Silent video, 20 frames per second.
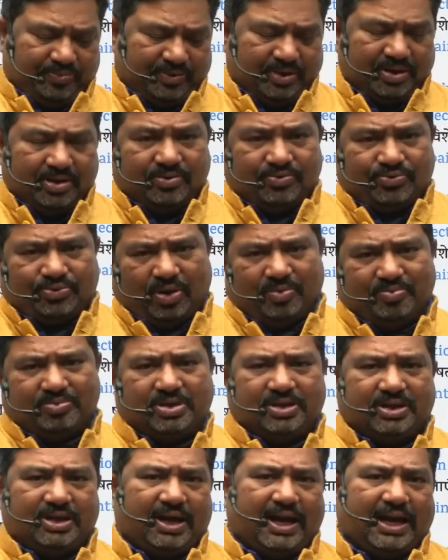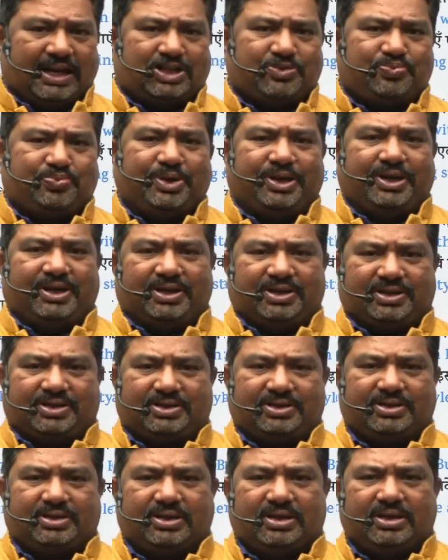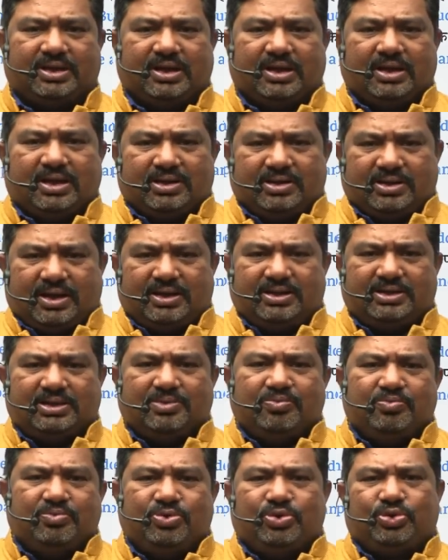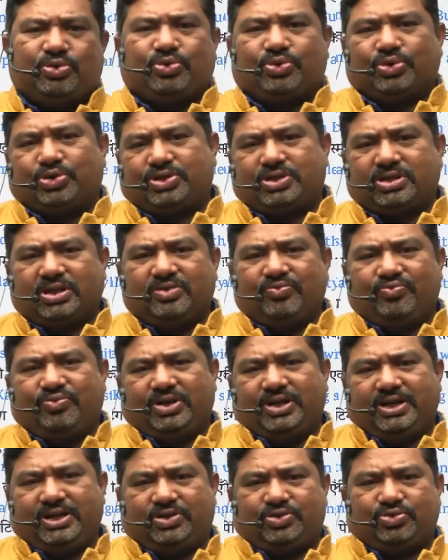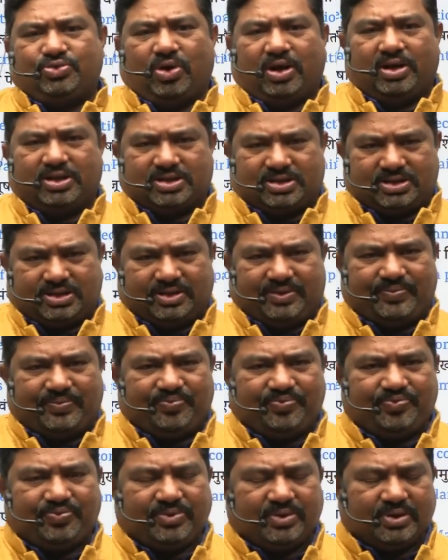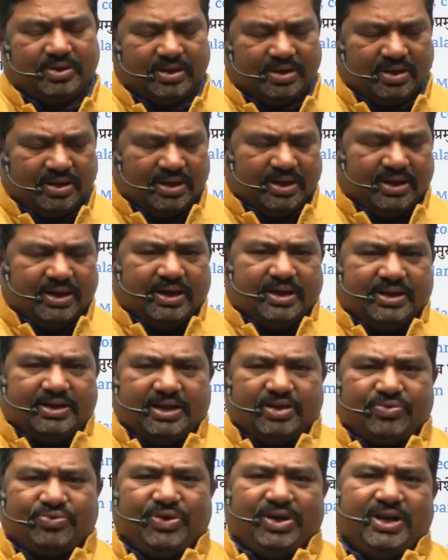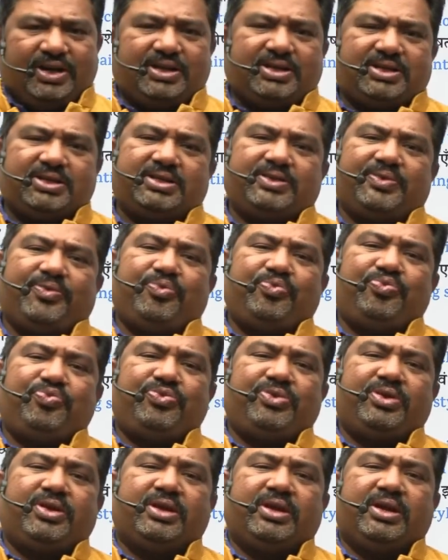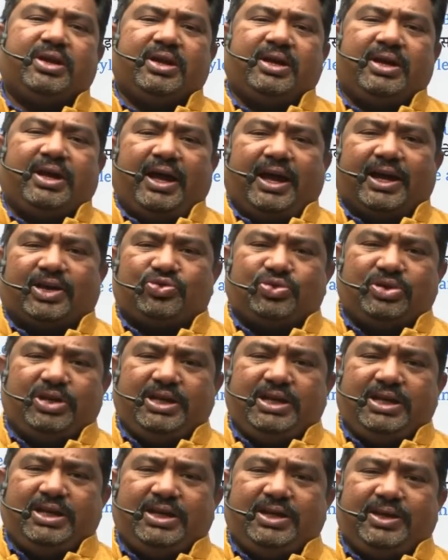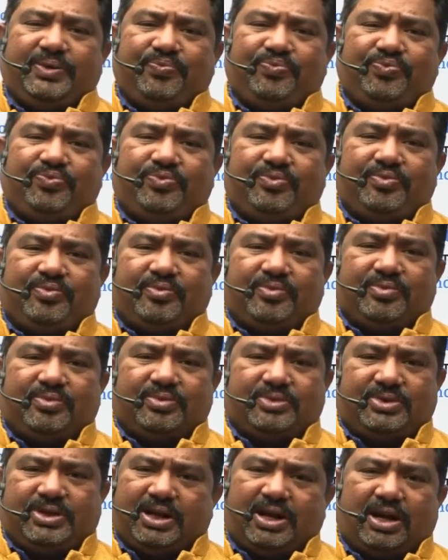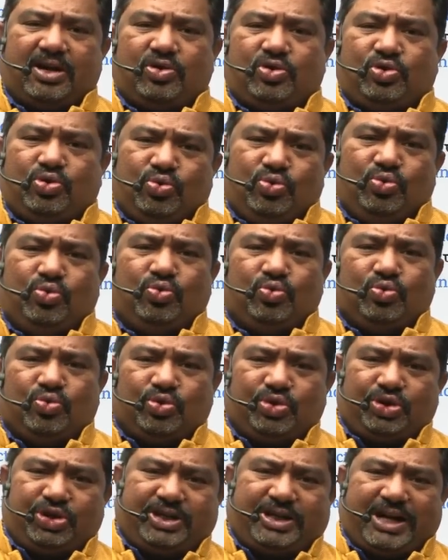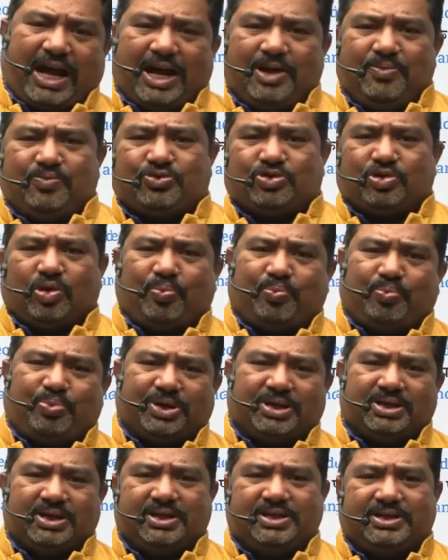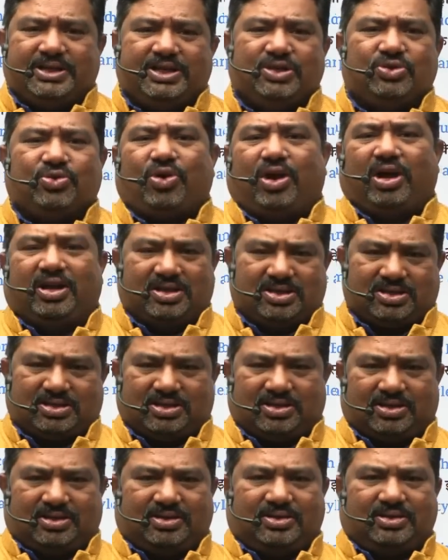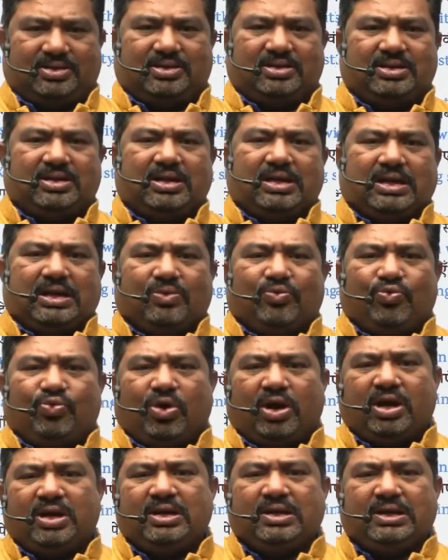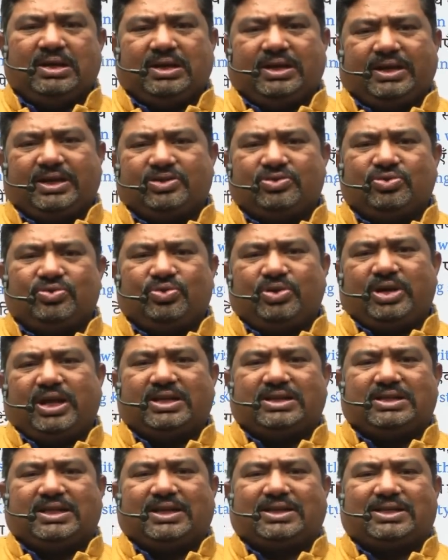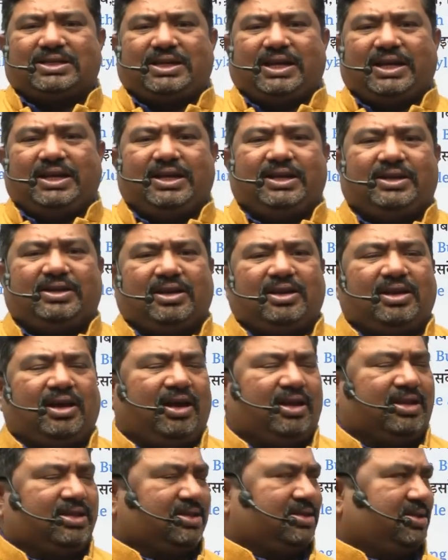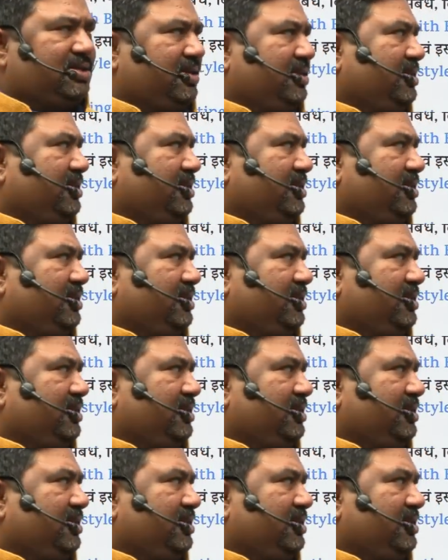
from the aspirants? That is the moot question we need to answer. Dear friends, actually there are 2 types of presenting your answer. One is known as the skeletal answer.